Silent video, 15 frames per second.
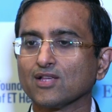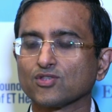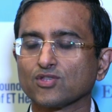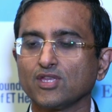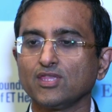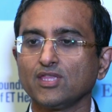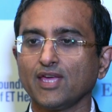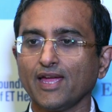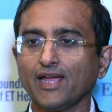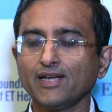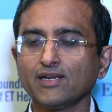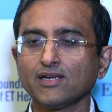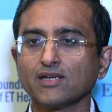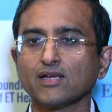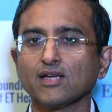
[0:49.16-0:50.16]
So in the
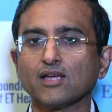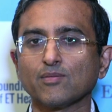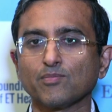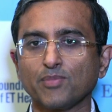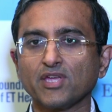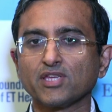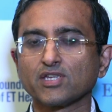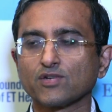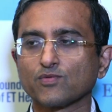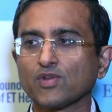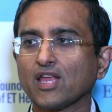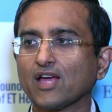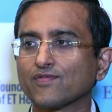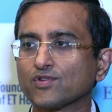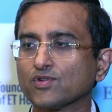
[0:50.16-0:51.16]
end, patient
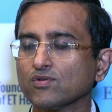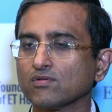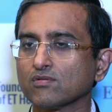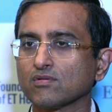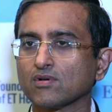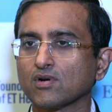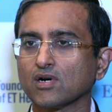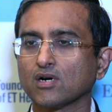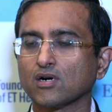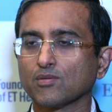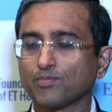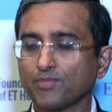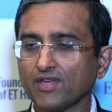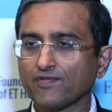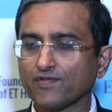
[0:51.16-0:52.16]
will have to
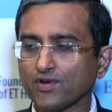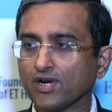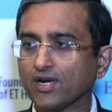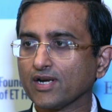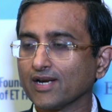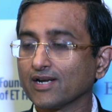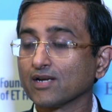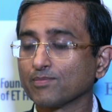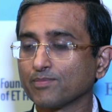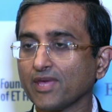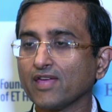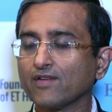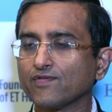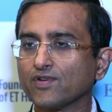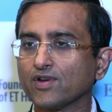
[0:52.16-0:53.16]
pay for it, end up
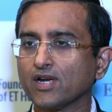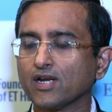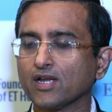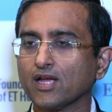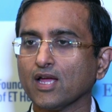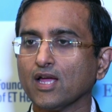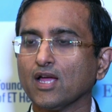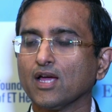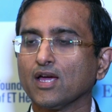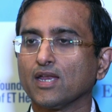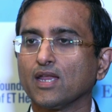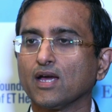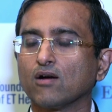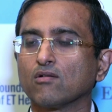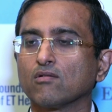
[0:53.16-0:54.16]
paying for it.
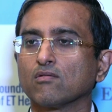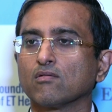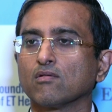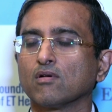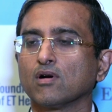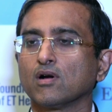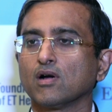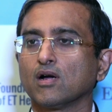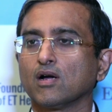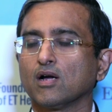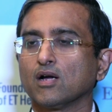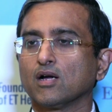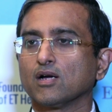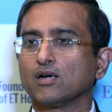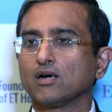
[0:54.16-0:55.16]
Now,
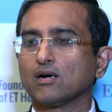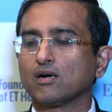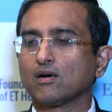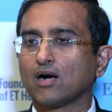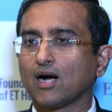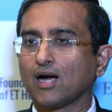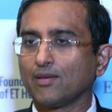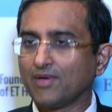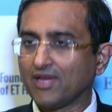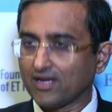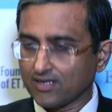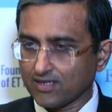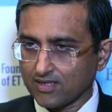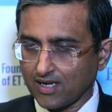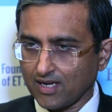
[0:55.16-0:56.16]

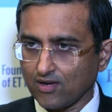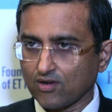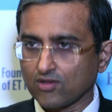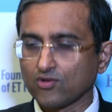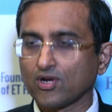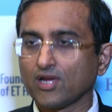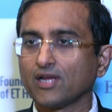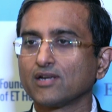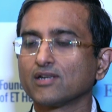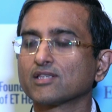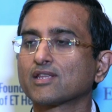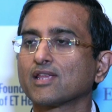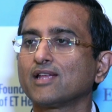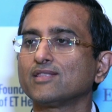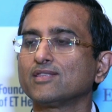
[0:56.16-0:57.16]
although I
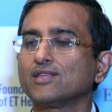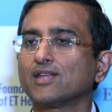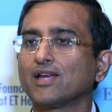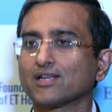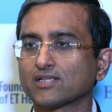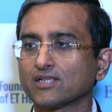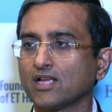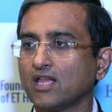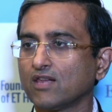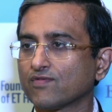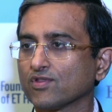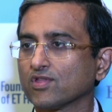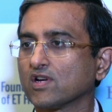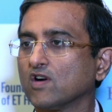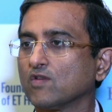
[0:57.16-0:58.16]
understand the rationale
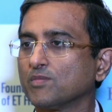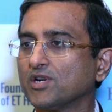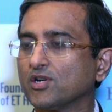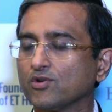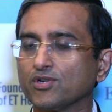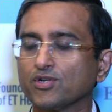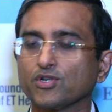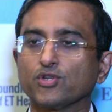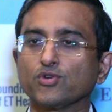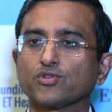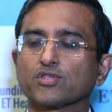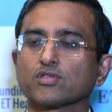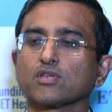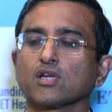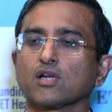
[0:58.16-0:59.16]
for the government to
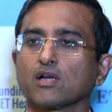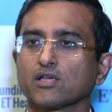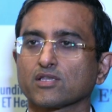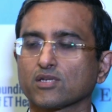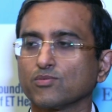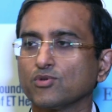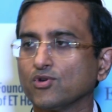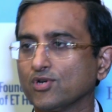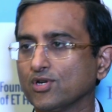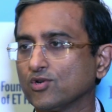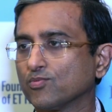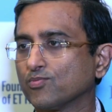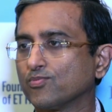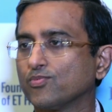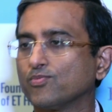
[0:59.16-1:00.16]
introduce custom duty
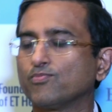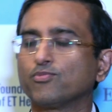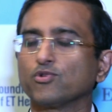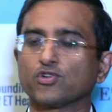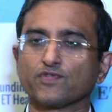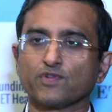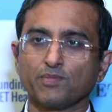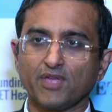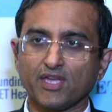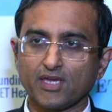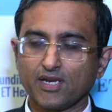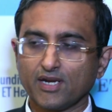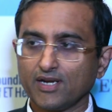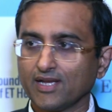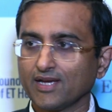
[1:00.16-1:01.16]
to push for Make
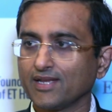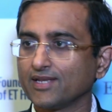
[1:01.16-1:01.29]
in India